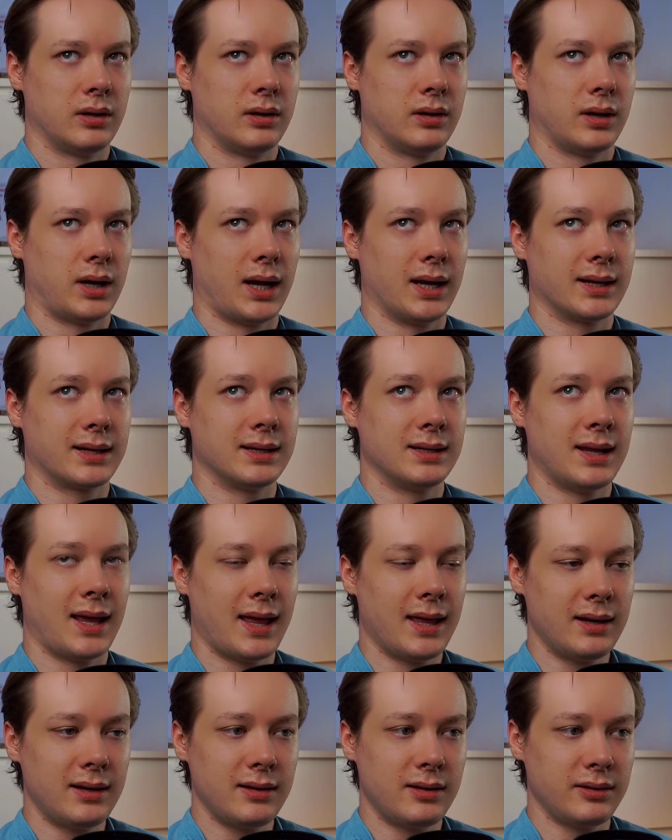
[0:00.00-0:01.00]
I can
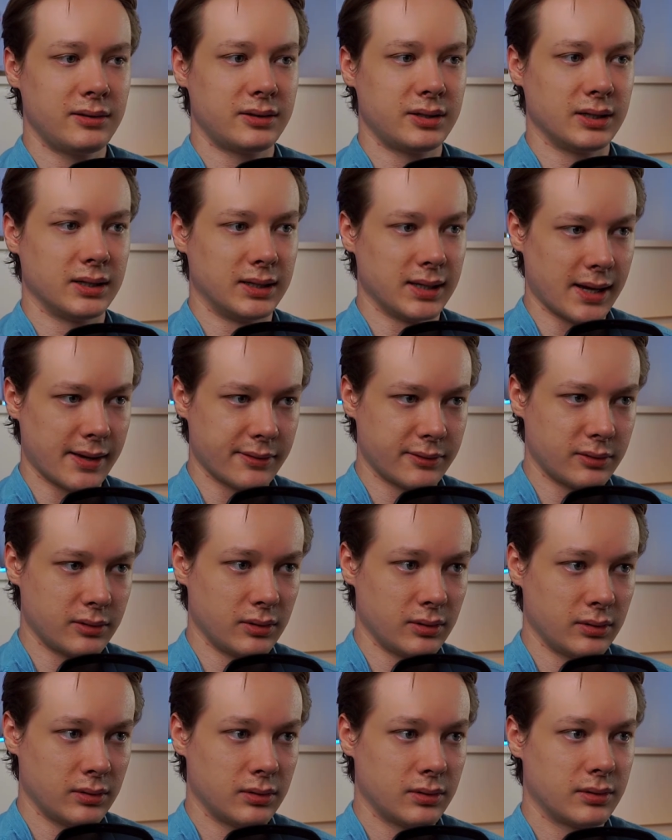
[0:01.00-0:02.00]
edit it
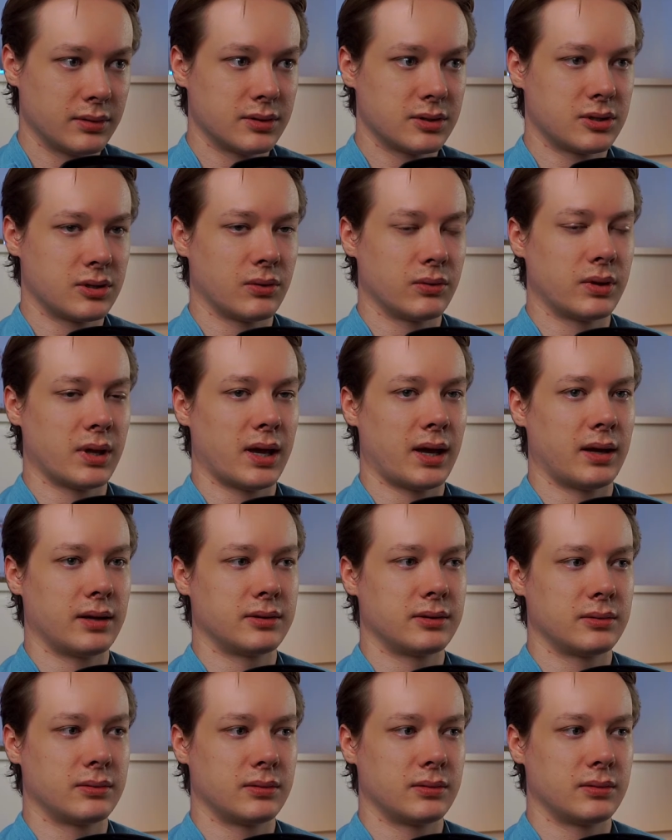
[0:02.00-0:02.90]
together so that